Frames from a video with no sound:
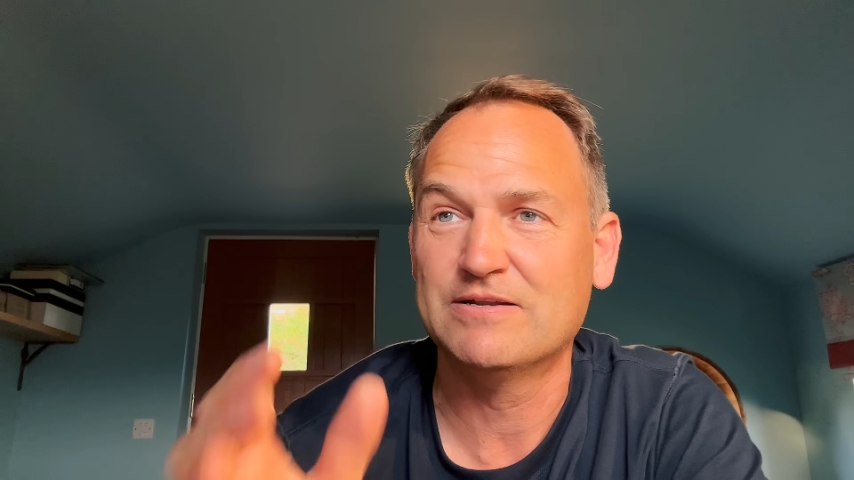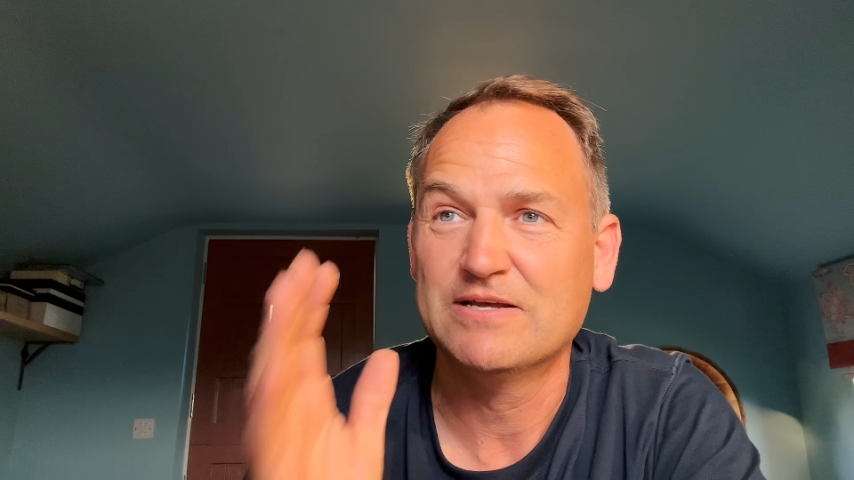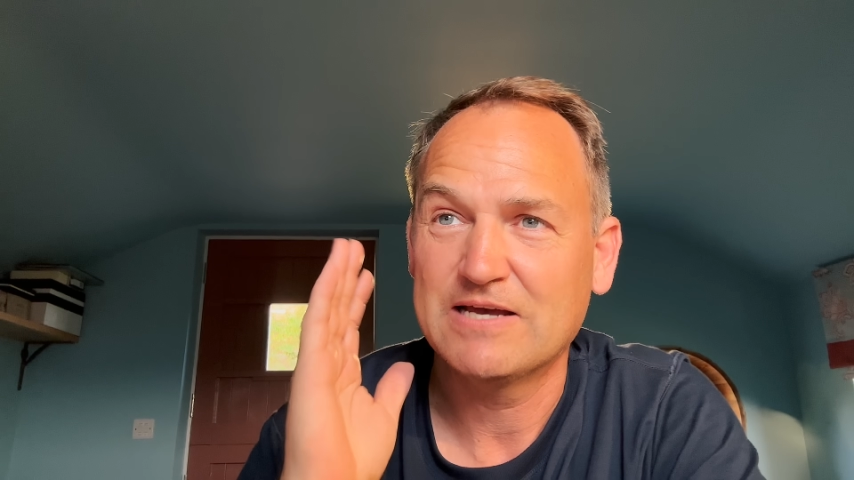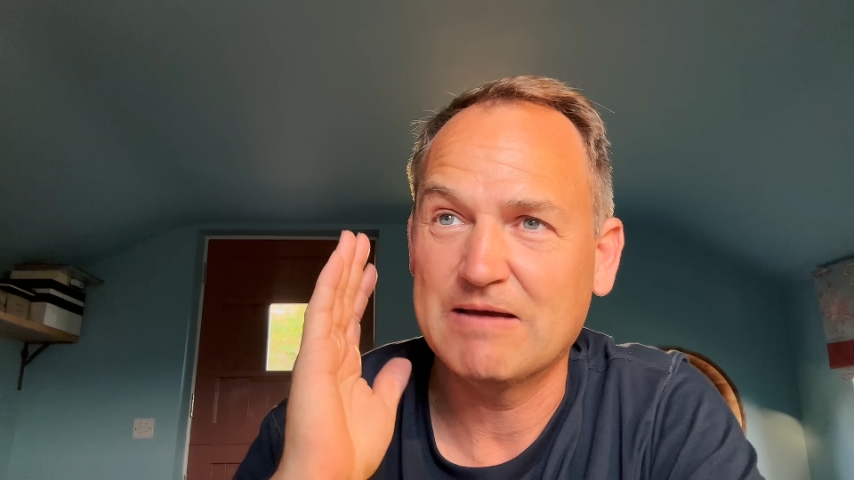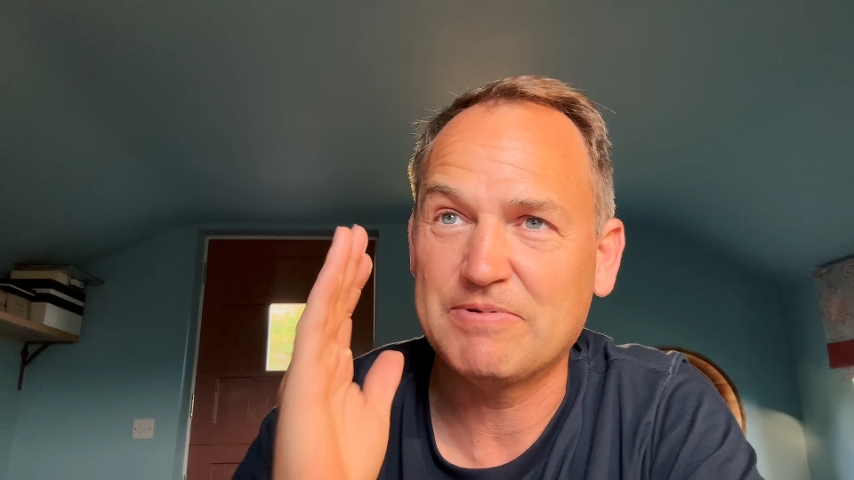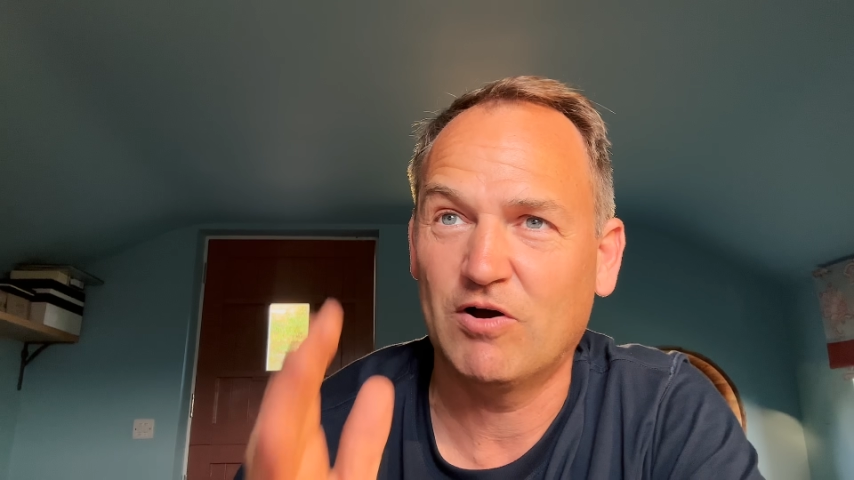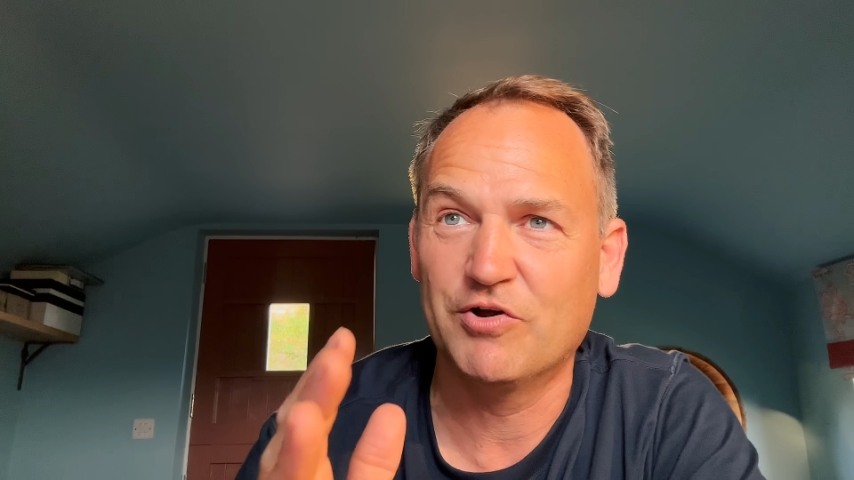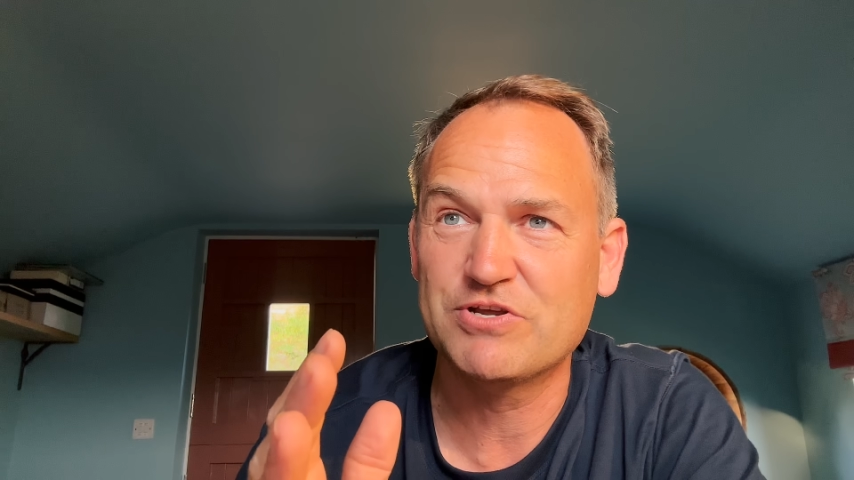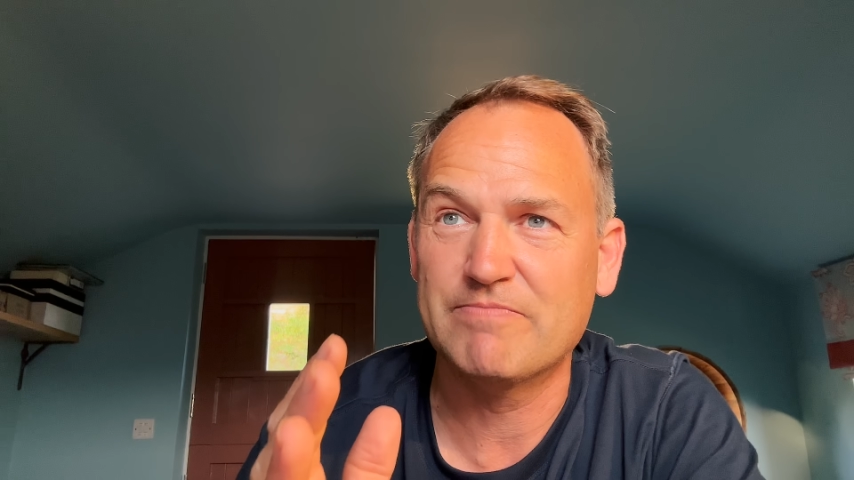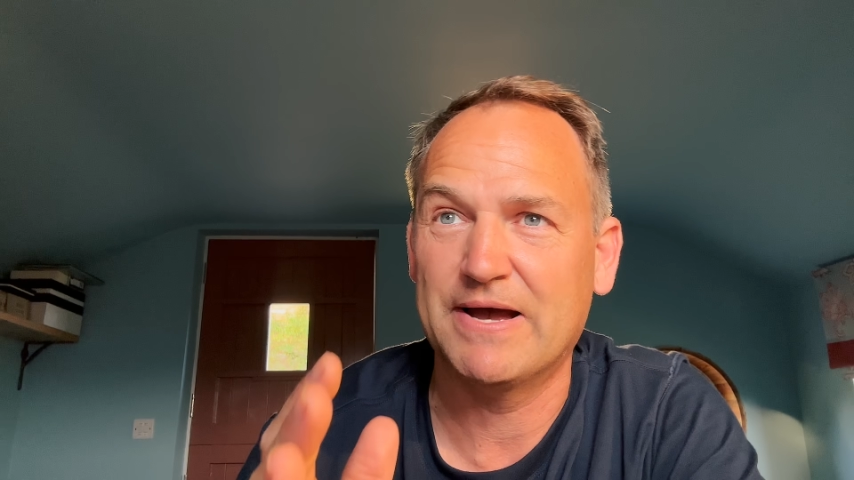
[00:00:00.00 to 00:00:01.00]
and be on
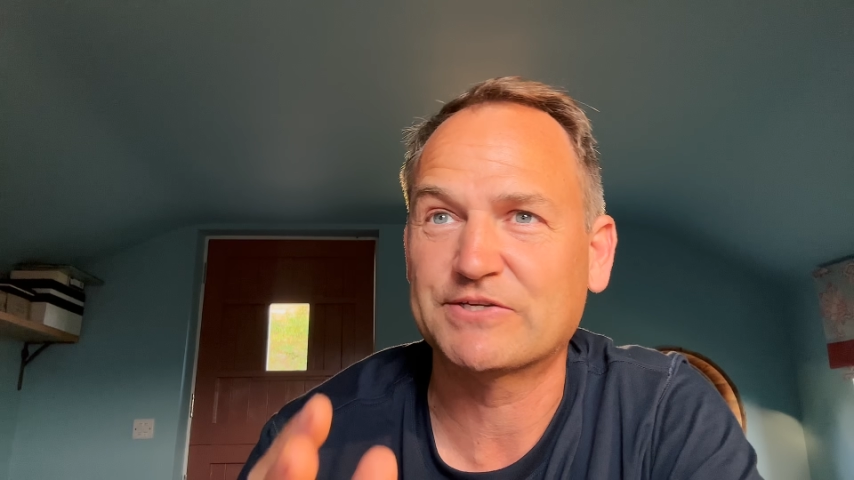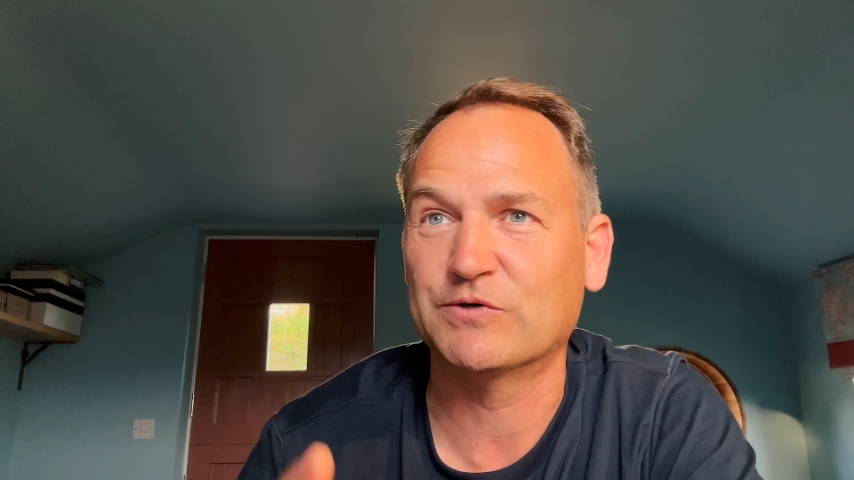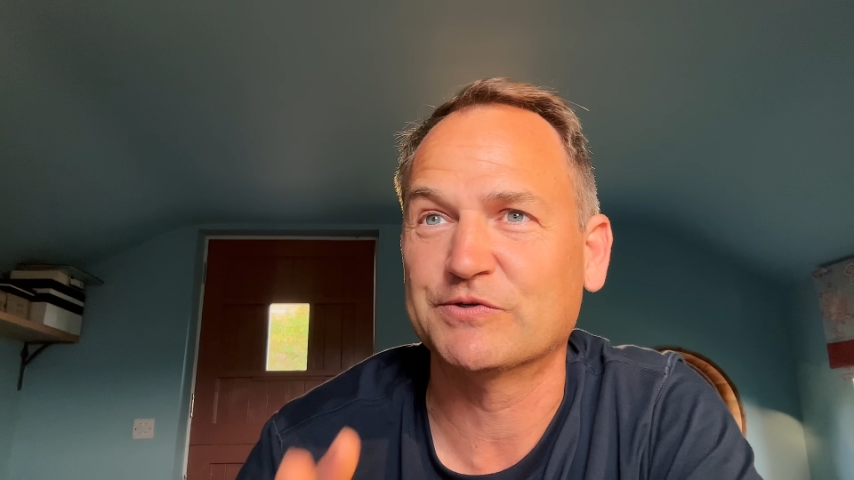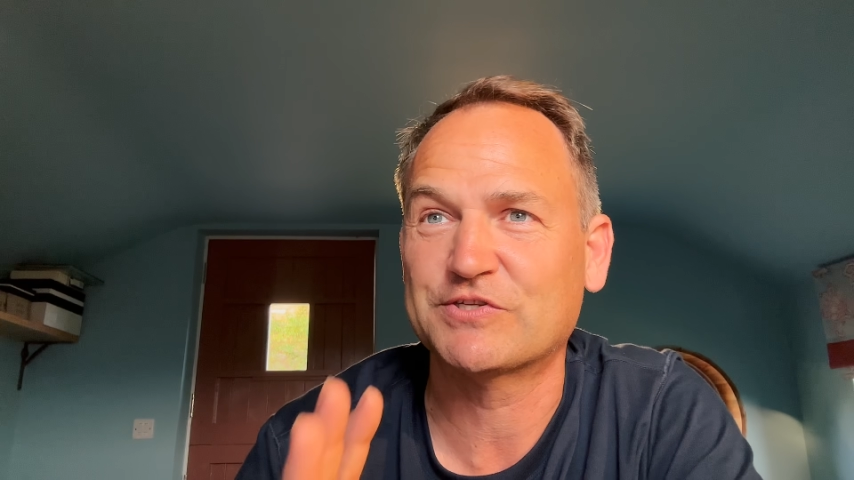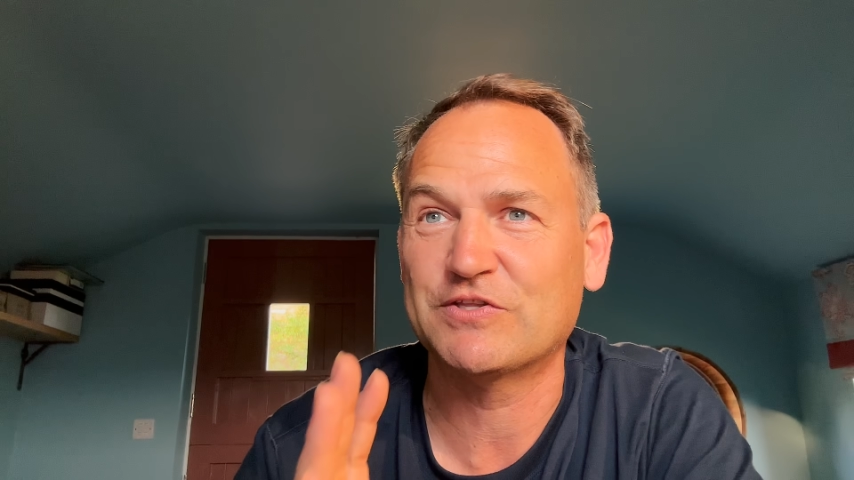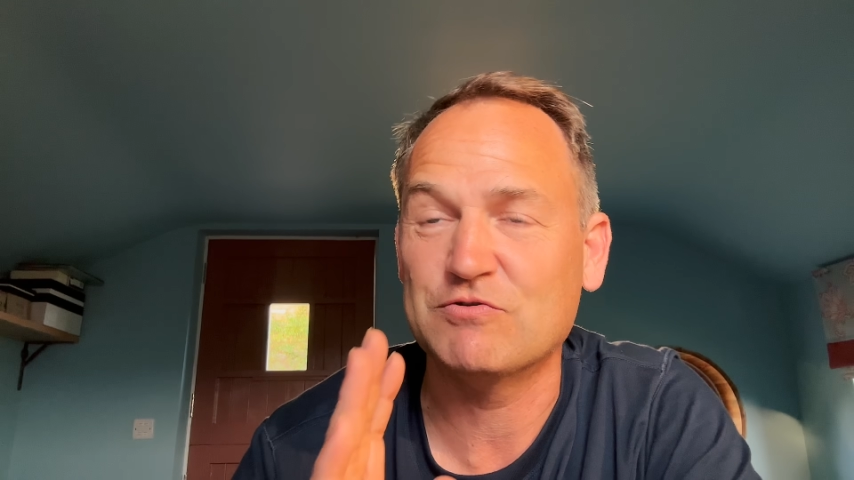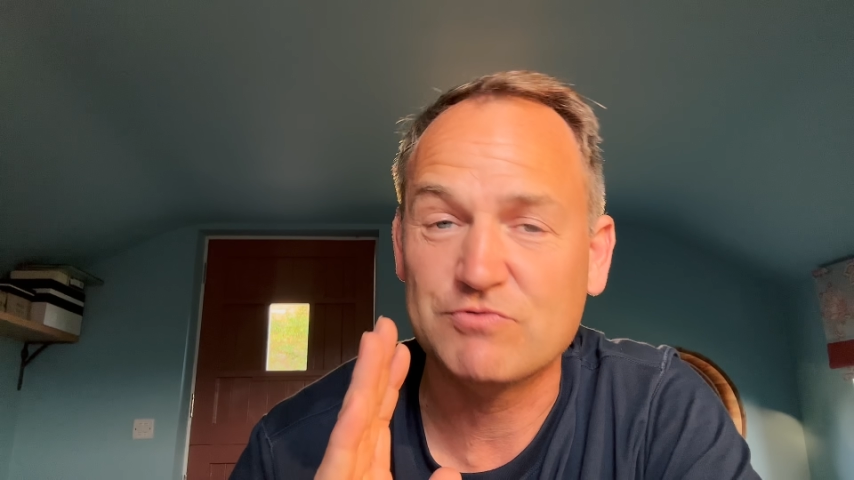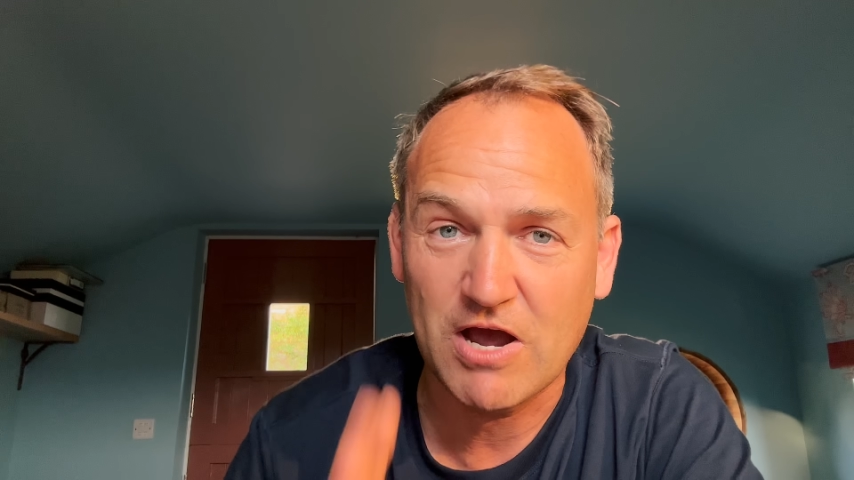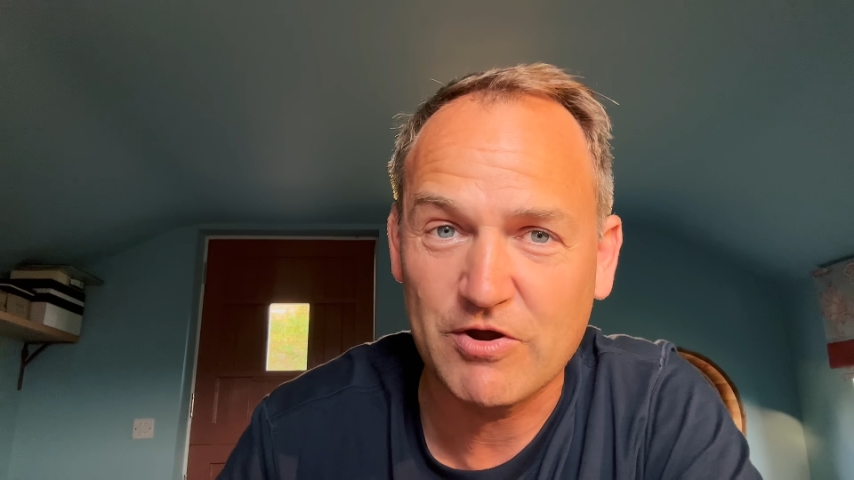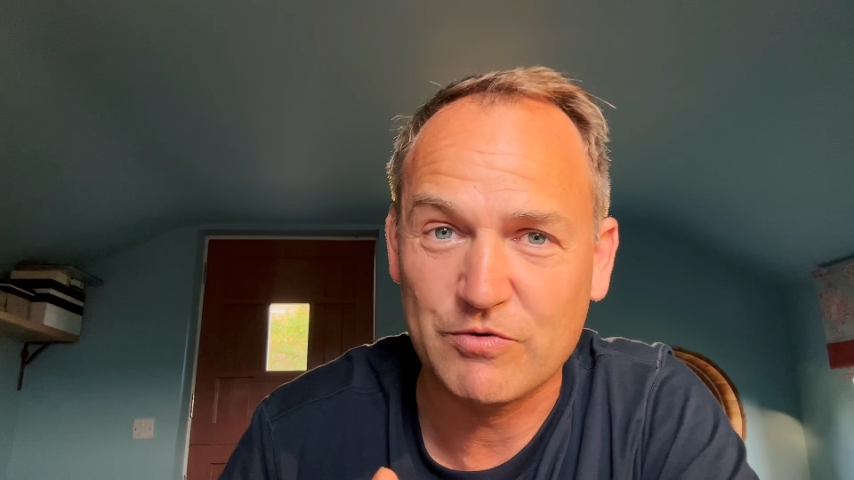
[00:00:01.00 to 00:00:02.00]
your mettle so that you
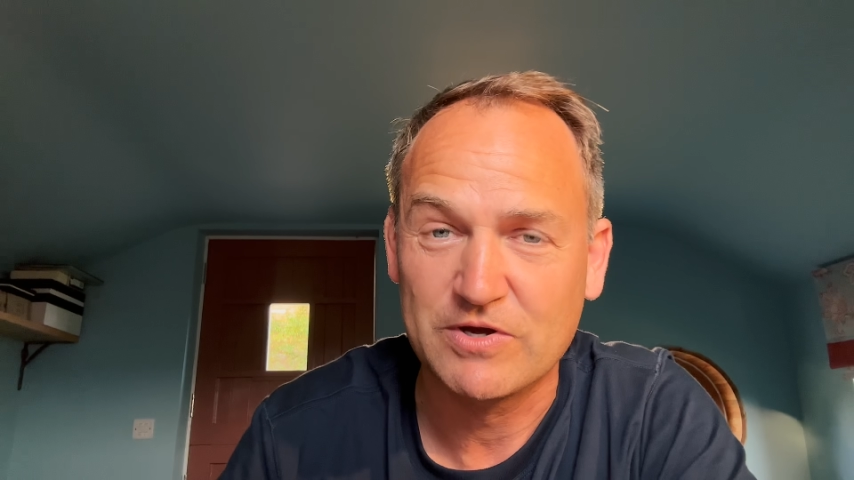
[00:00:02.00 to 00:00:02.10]
know